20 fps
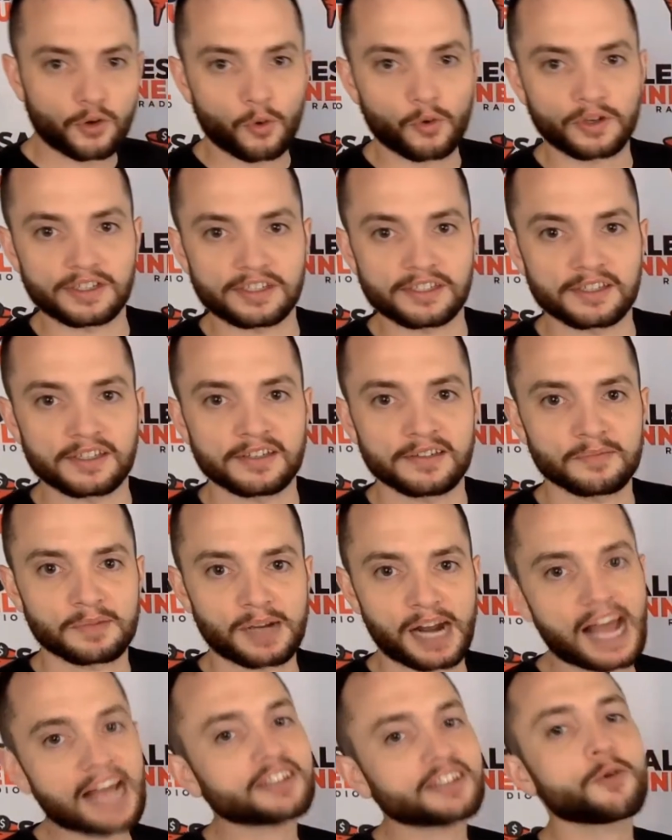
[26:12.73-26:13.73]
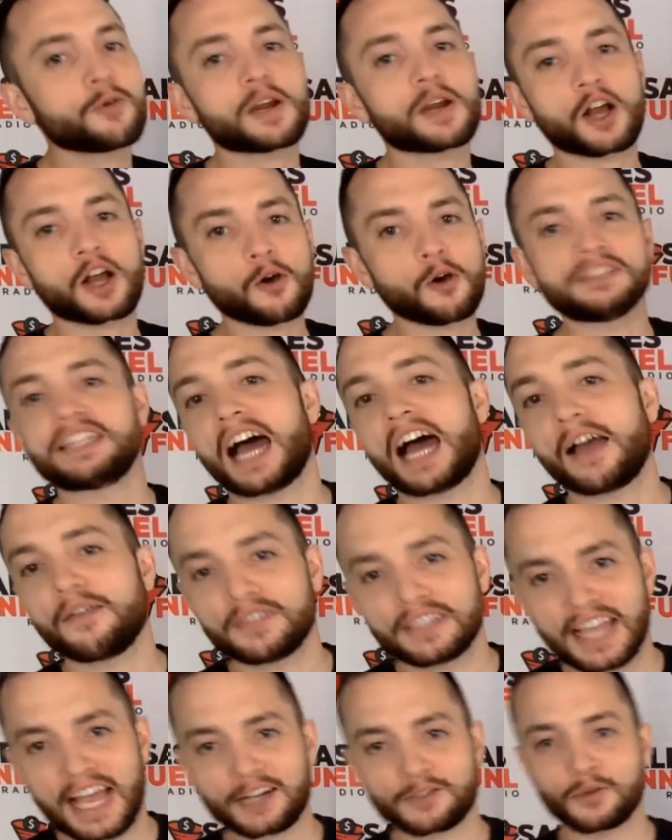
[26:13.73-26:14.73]
stories, but I actually want to go and
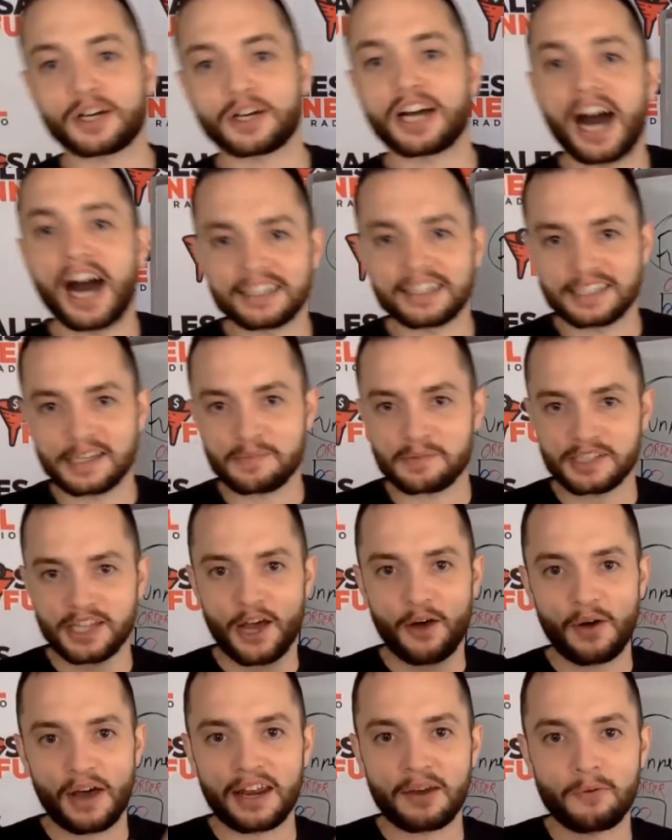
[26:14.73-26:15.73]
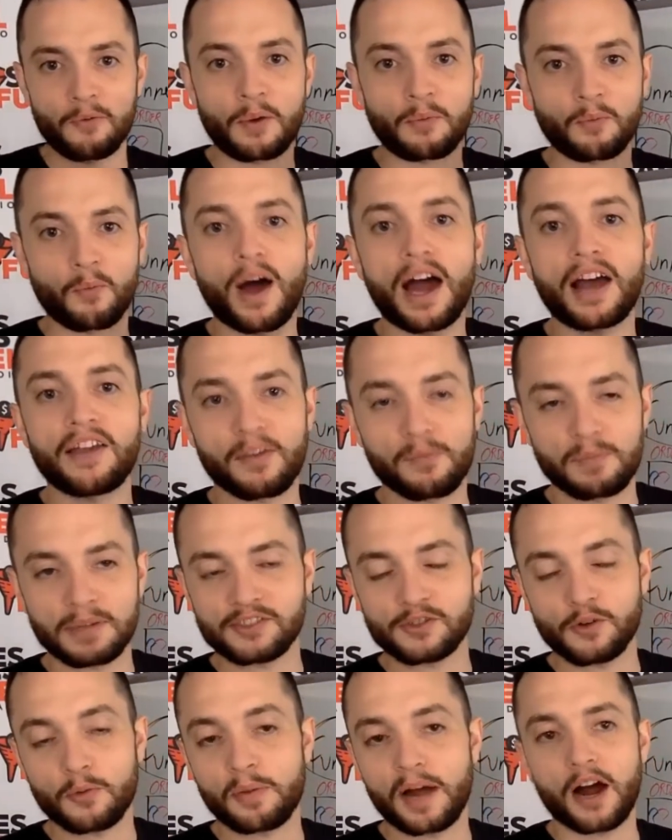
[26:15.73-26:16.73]
dive into the actual concepts now and why they've
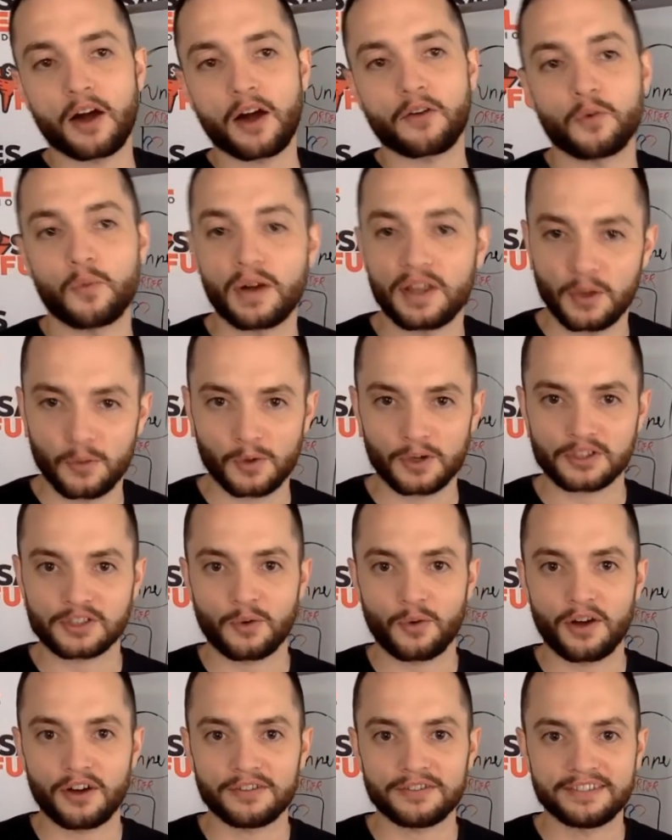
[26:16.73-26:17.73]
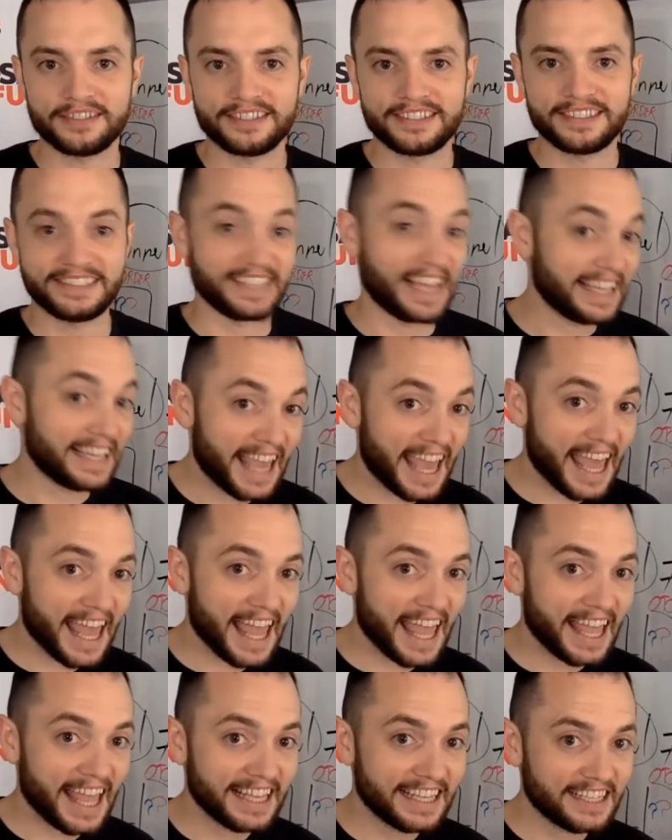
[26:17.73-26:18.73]
been so powerful and why they work so well.
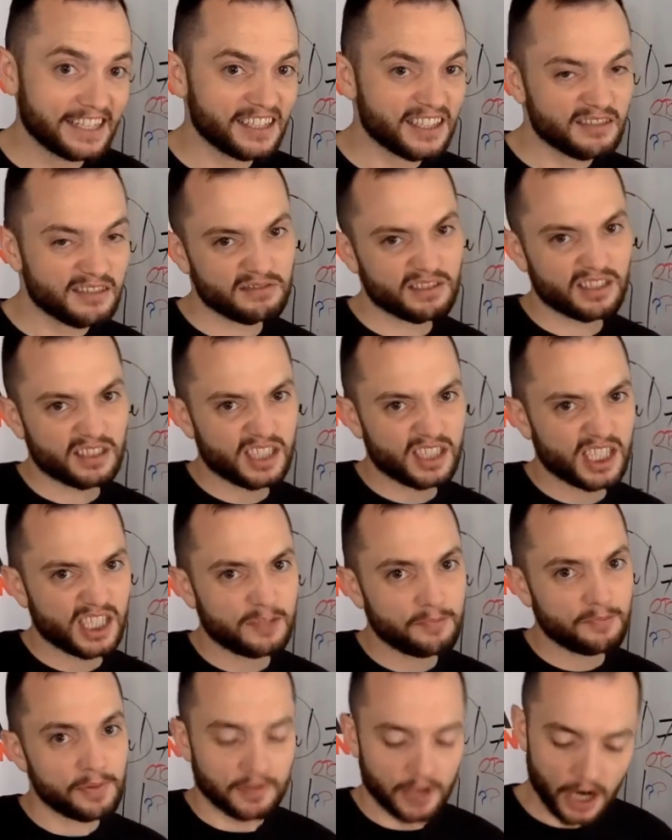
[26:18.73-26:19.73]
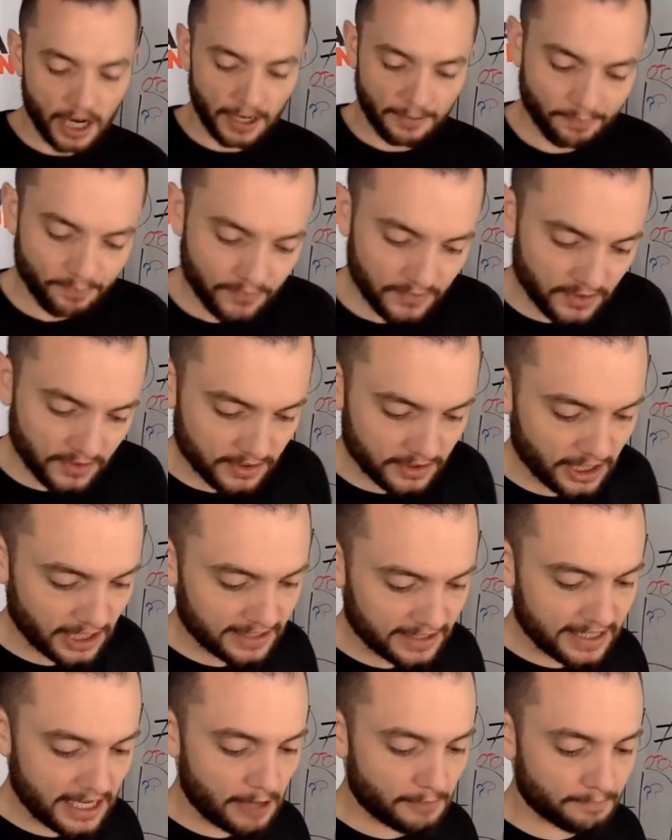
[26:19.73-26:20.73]
Yeah? Sick? All right,
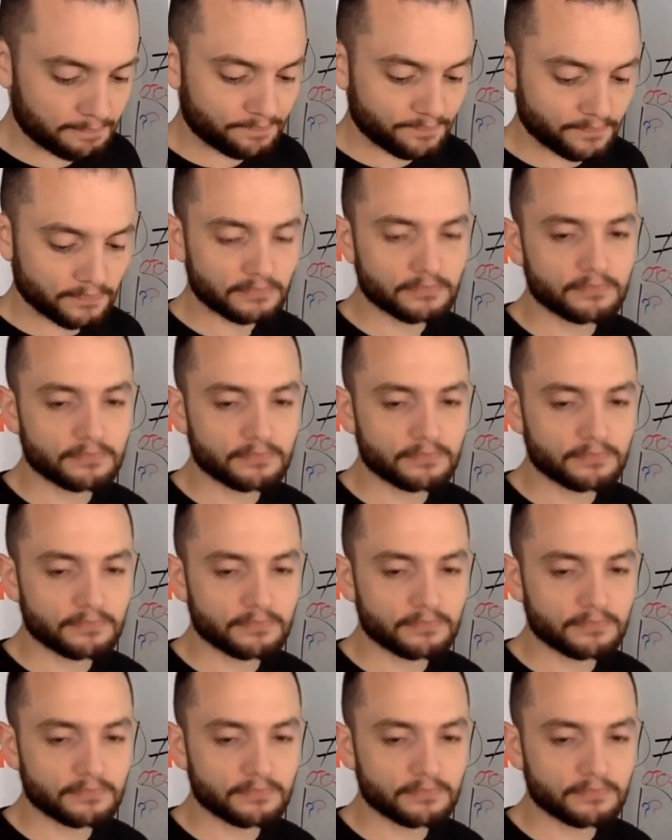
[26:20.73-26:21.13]
check this out.